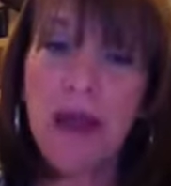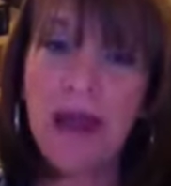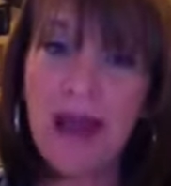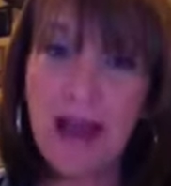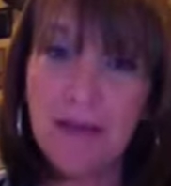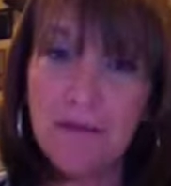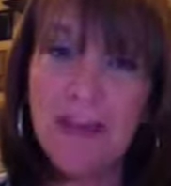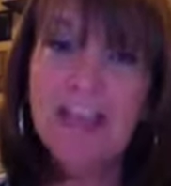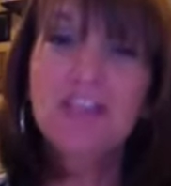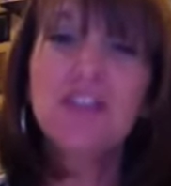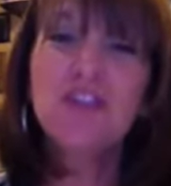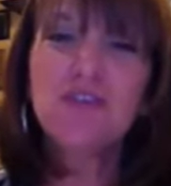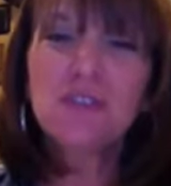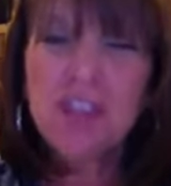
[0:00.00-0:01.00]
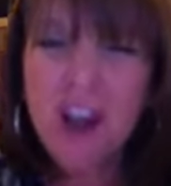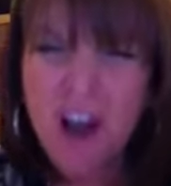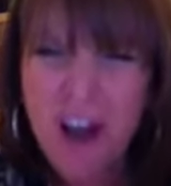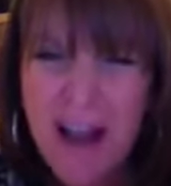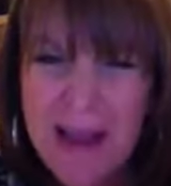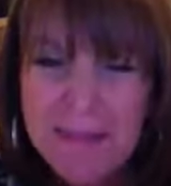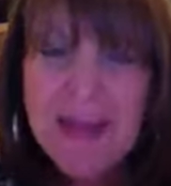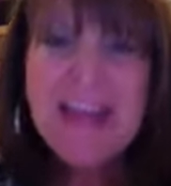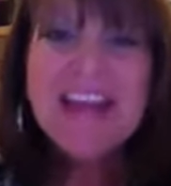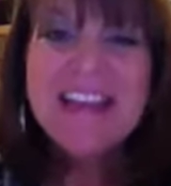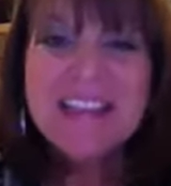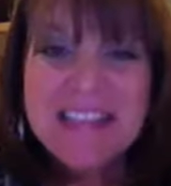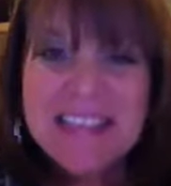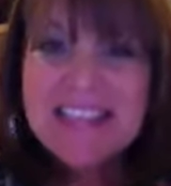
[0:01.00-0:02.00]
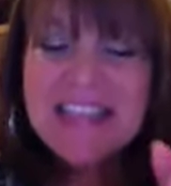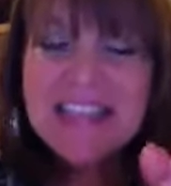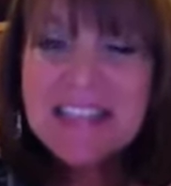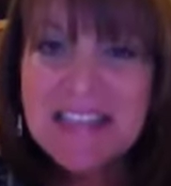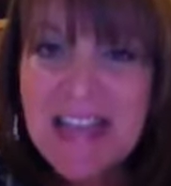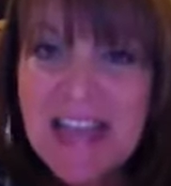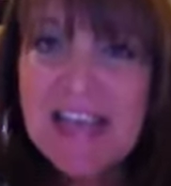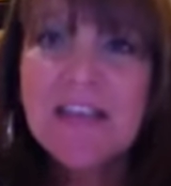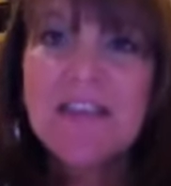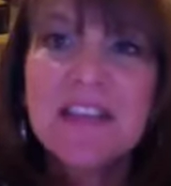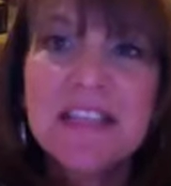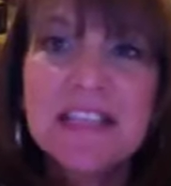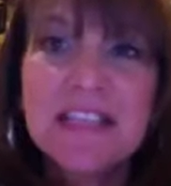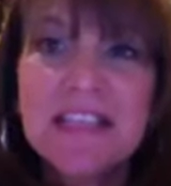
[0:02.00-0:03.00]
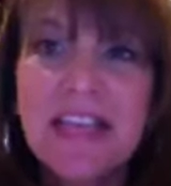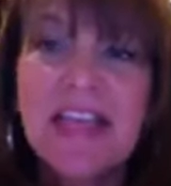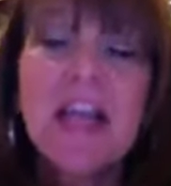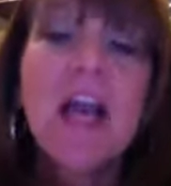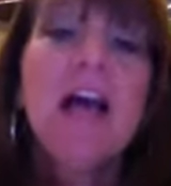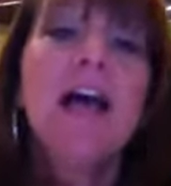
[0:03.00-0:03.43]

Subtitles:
have. It's your time. This is it. This is it.